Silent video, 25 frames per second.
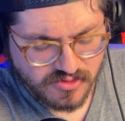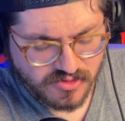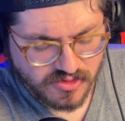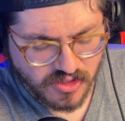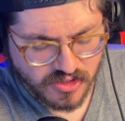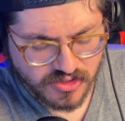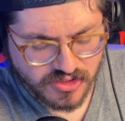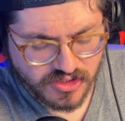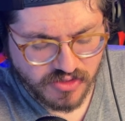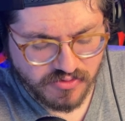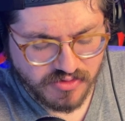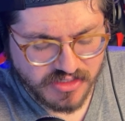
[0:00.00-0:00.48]

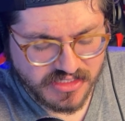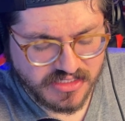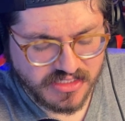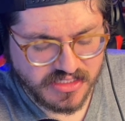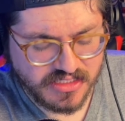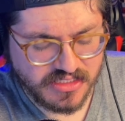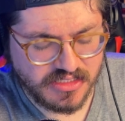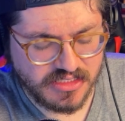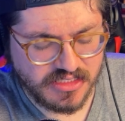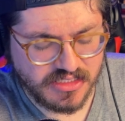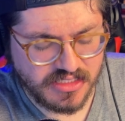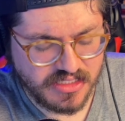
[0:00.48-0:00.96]
So it's
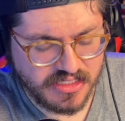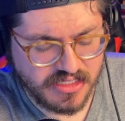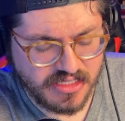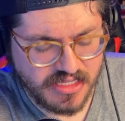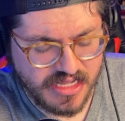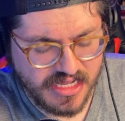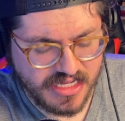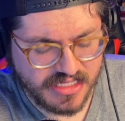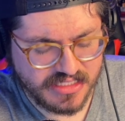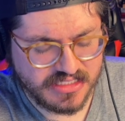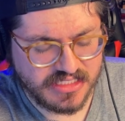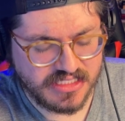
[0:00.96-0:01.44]
this,
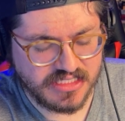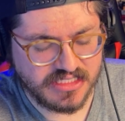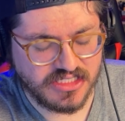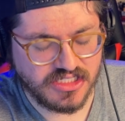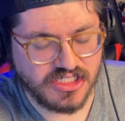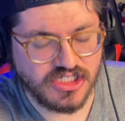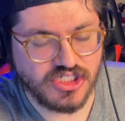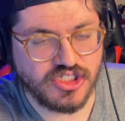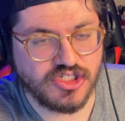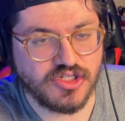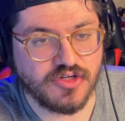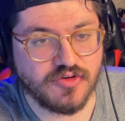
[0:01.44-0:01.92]
it's this
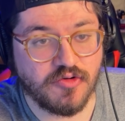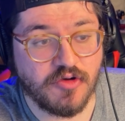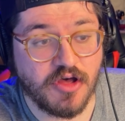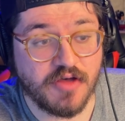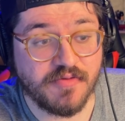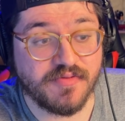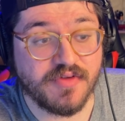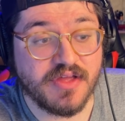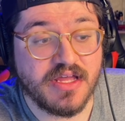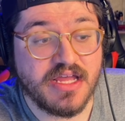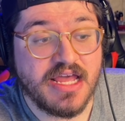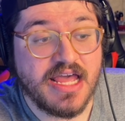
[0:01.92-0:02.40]
issue
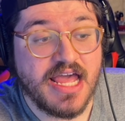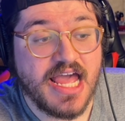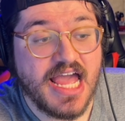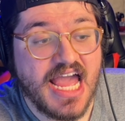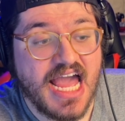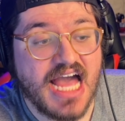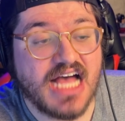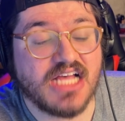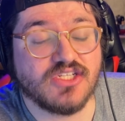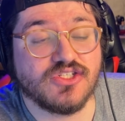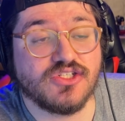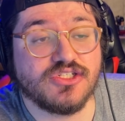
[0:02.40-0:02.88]
of,
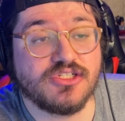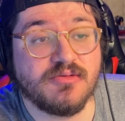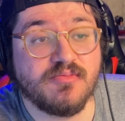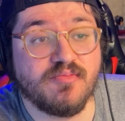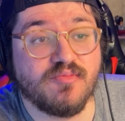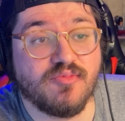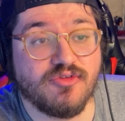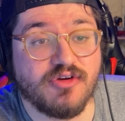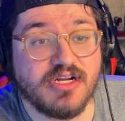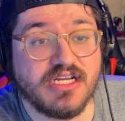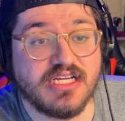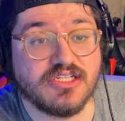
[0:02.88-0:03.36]
Alison
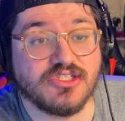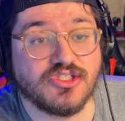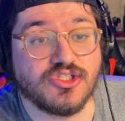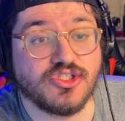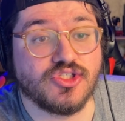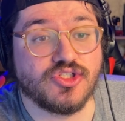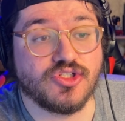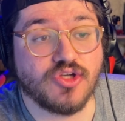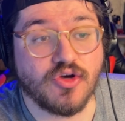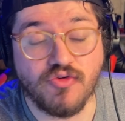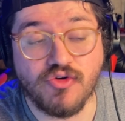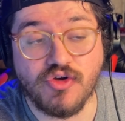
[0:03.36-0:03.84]
Brie is
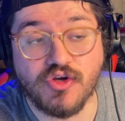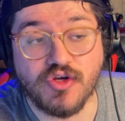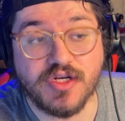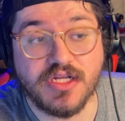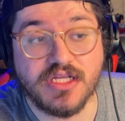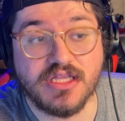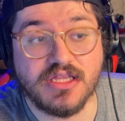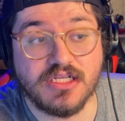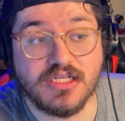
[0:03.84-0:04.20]
so good in